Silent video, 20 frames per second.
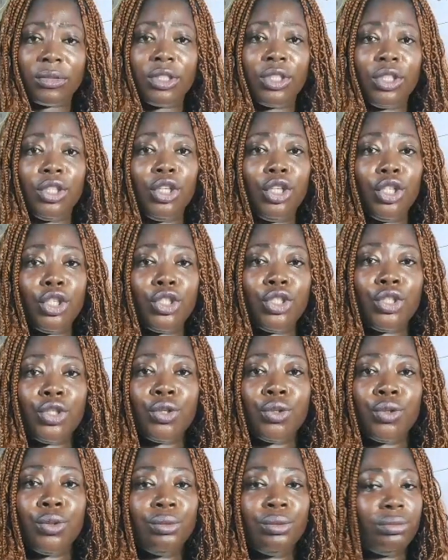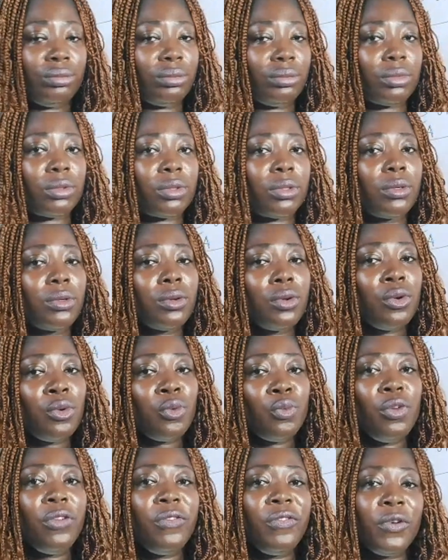issue
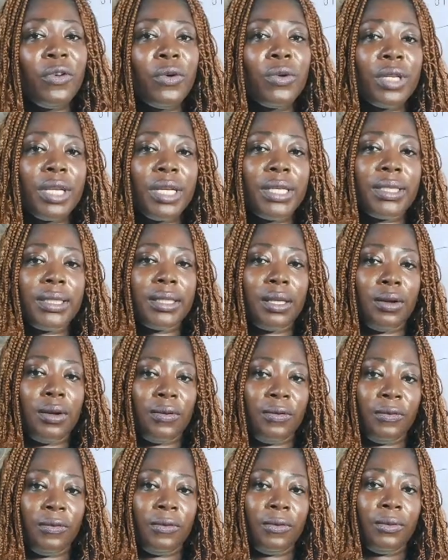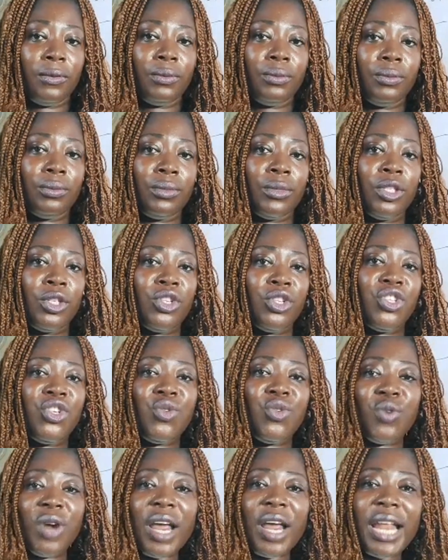revealed itself, she
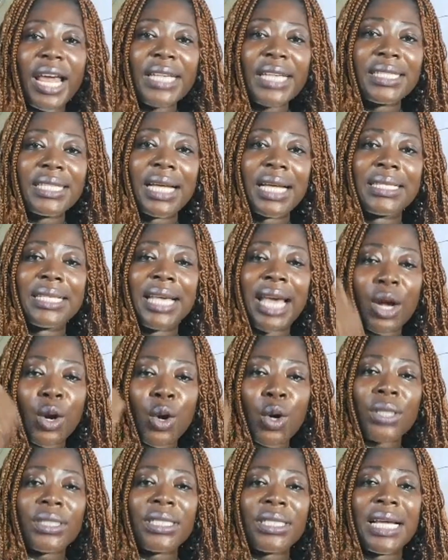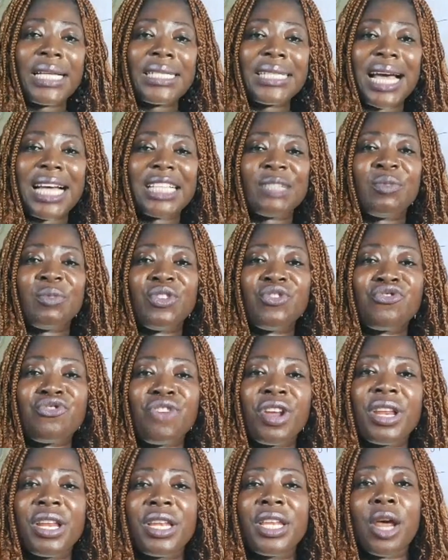realized that her content has been
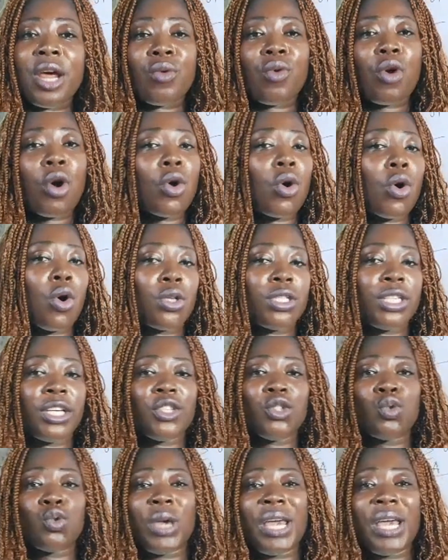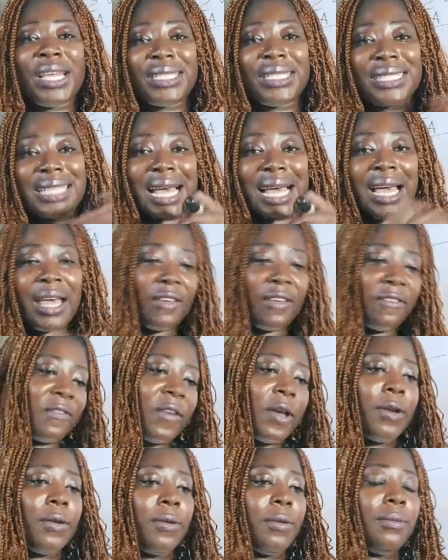training the wrong audience to enter her
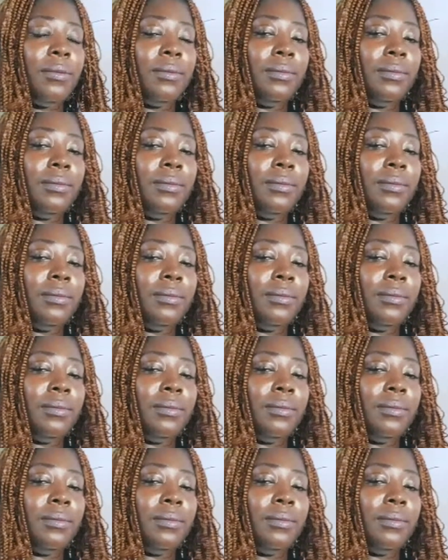funnel.